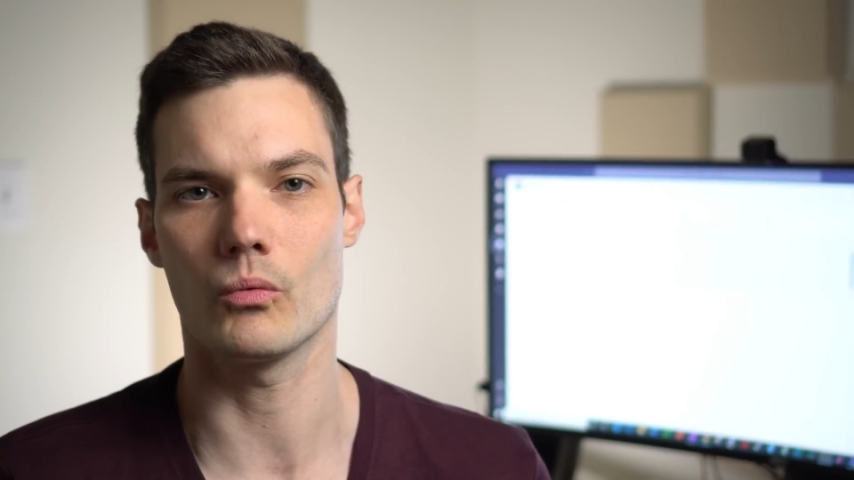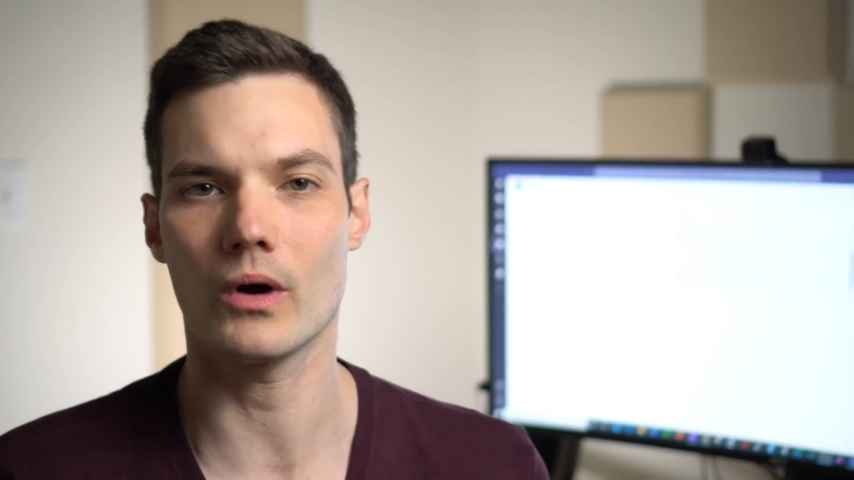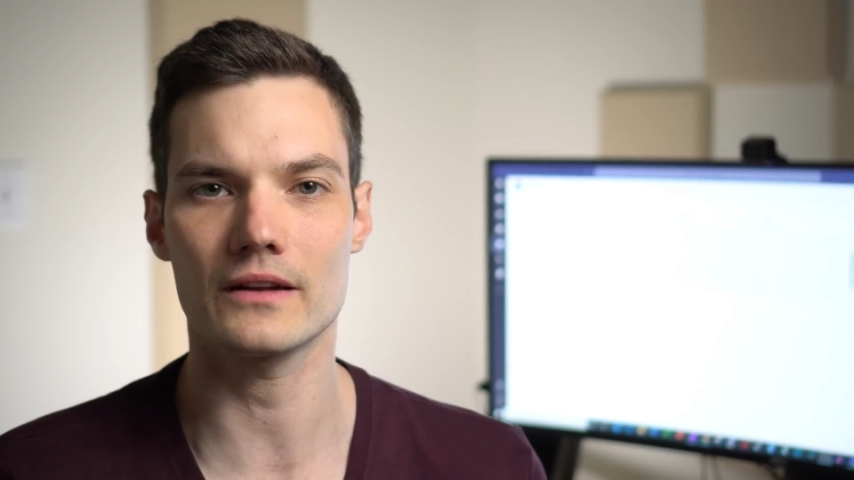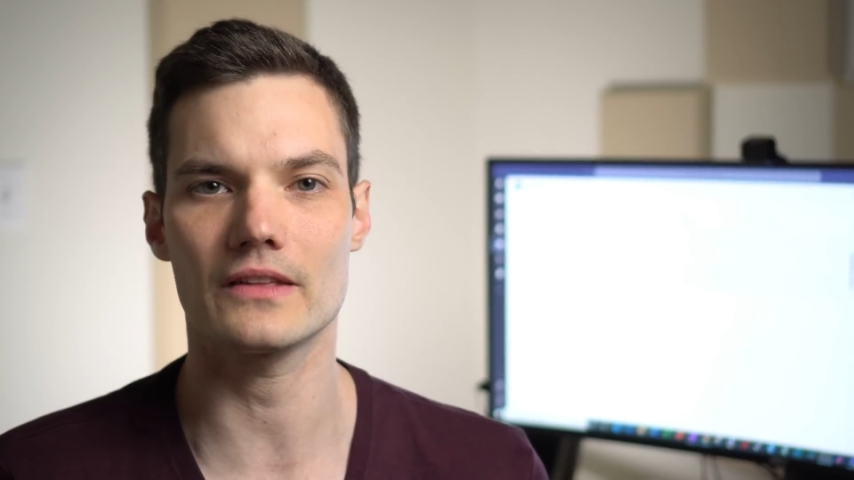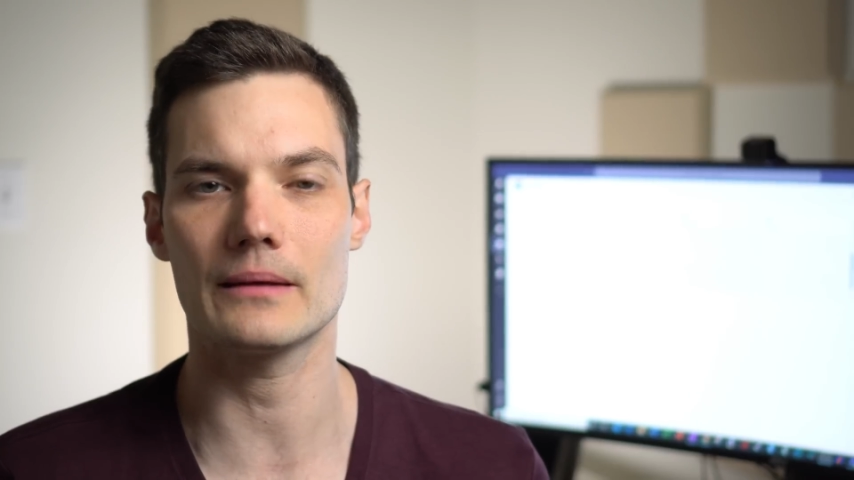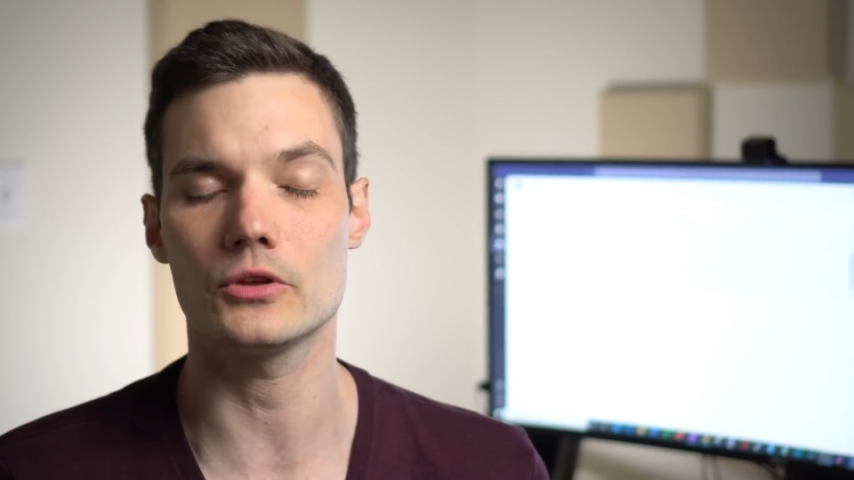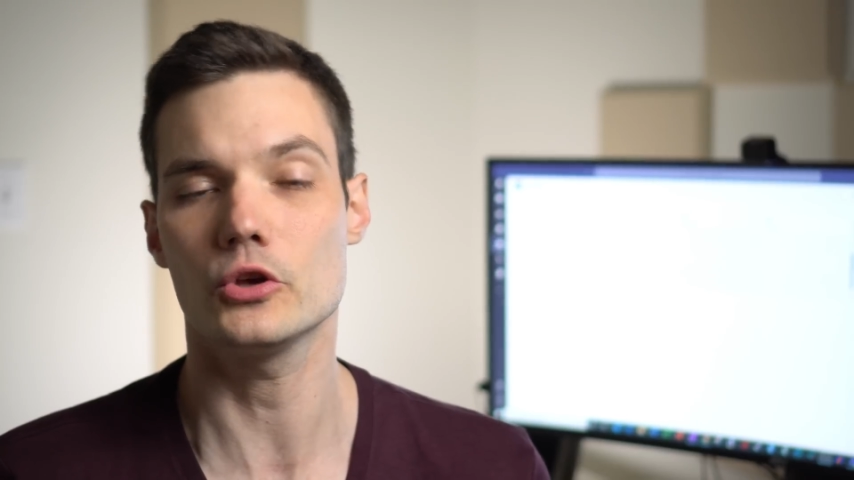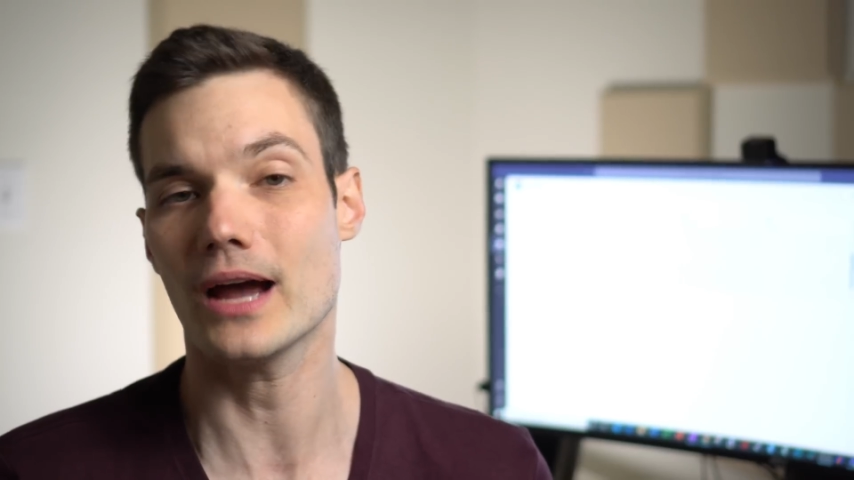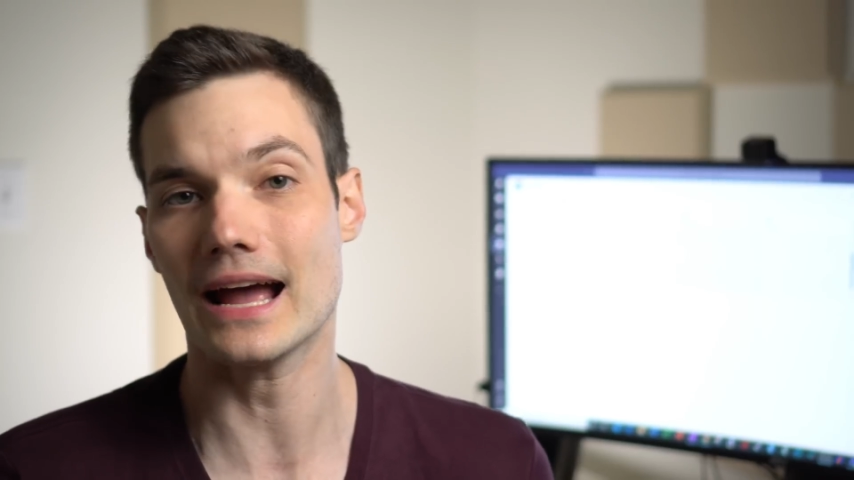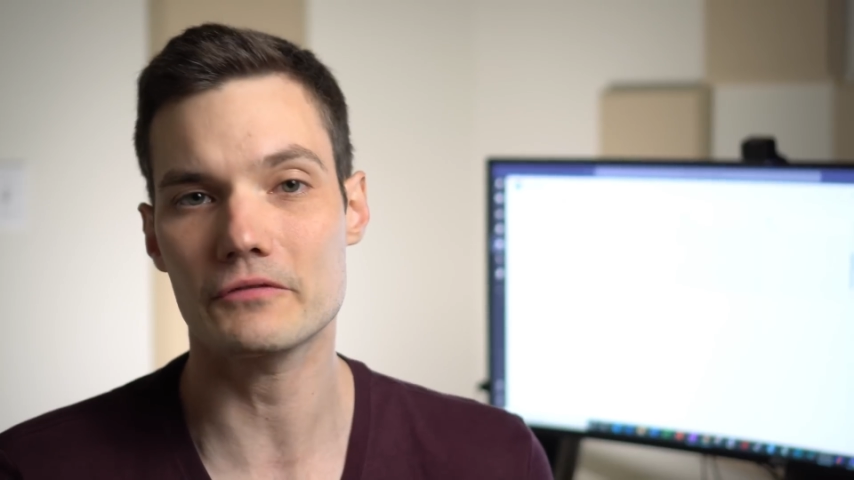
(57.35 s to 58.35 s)
One of them,
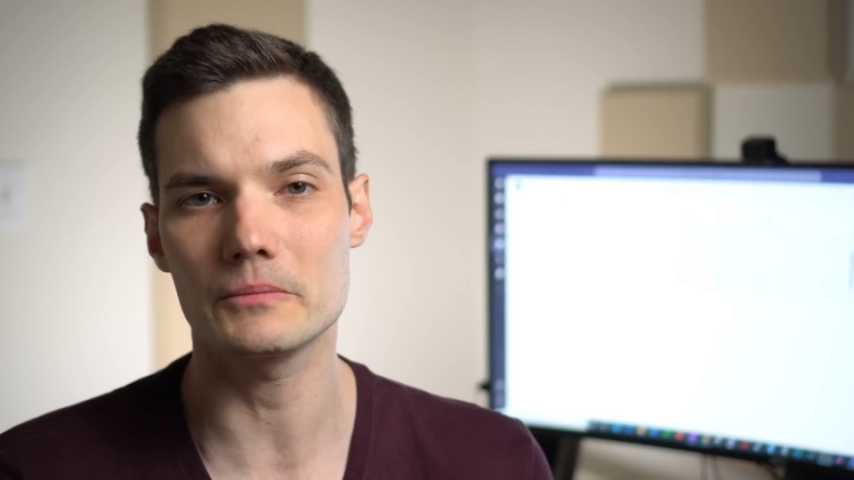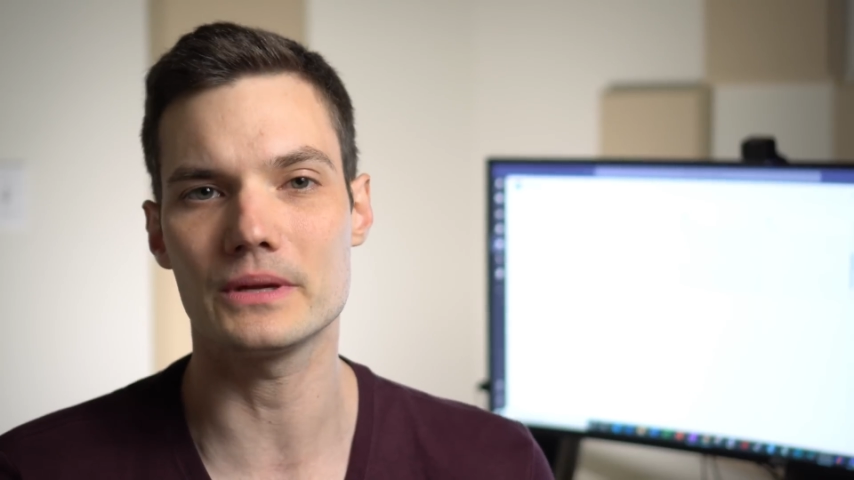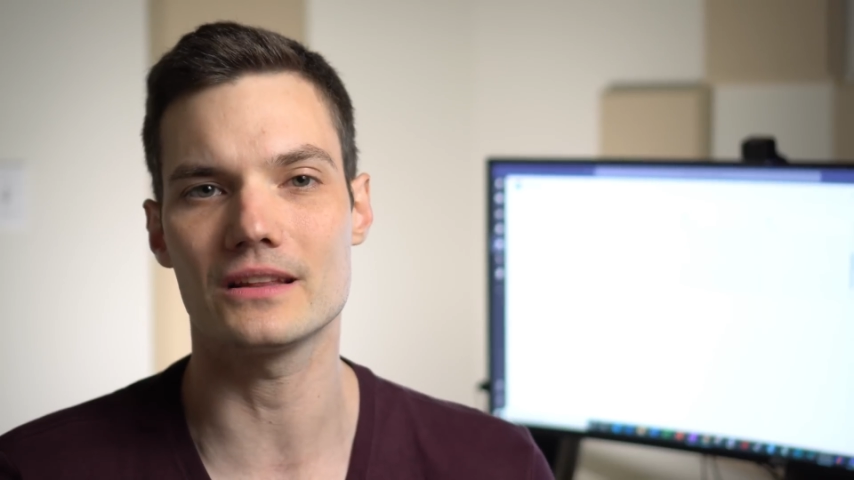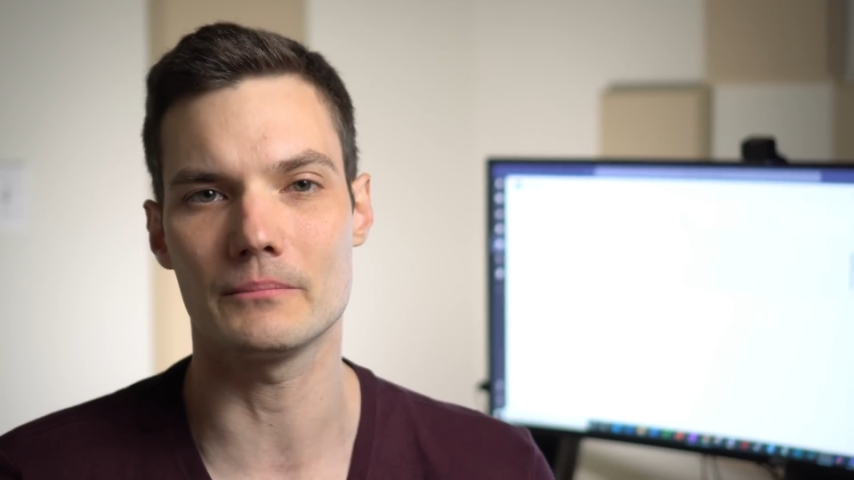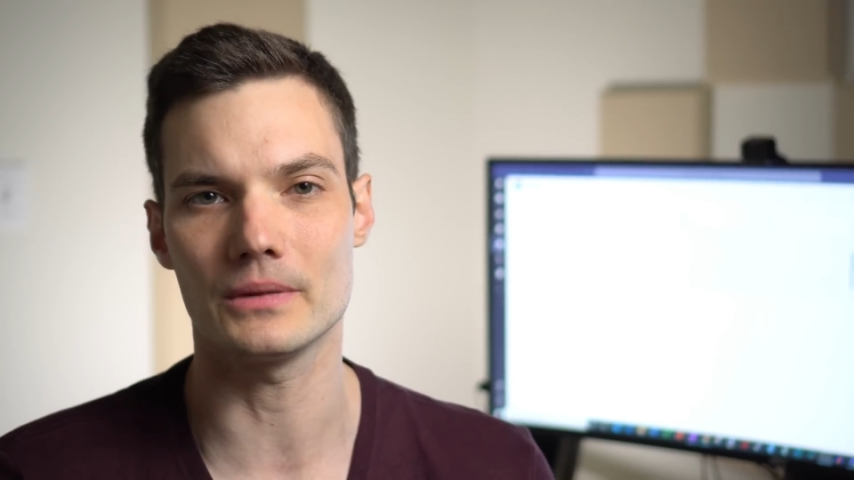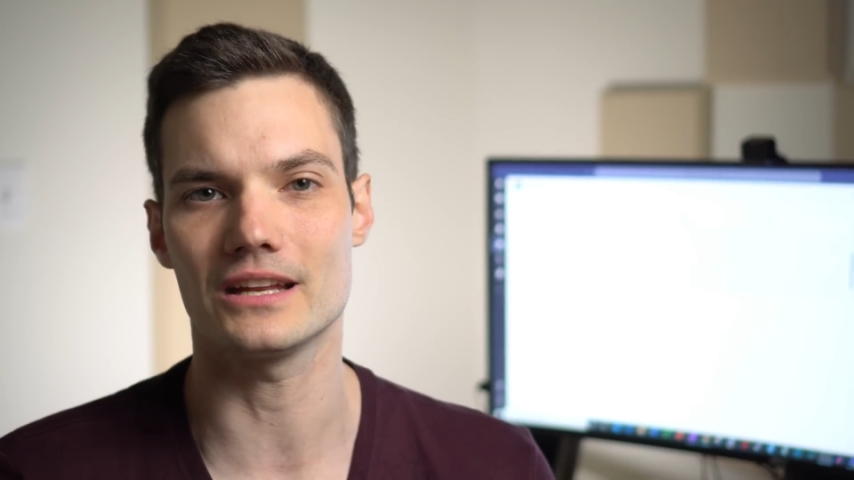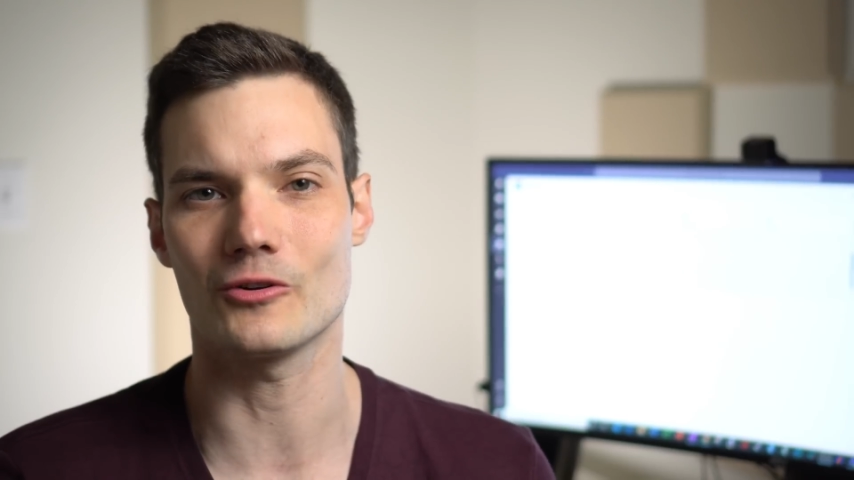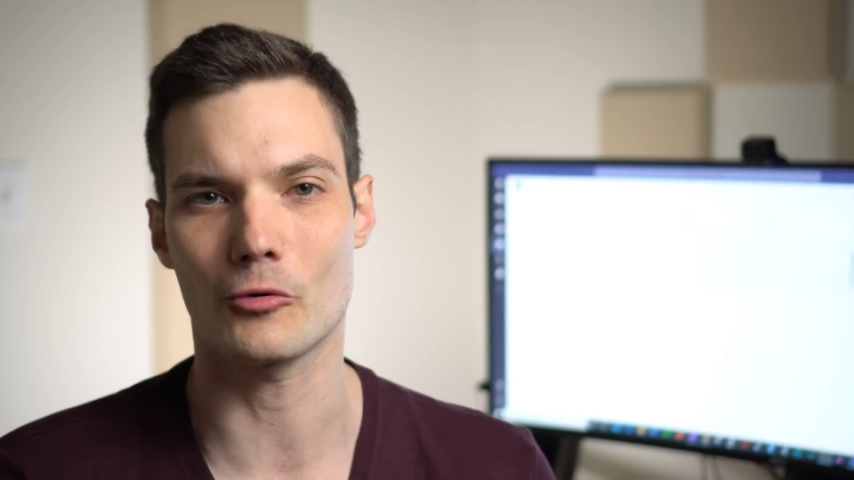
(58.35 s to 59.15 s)
you have to be the meeting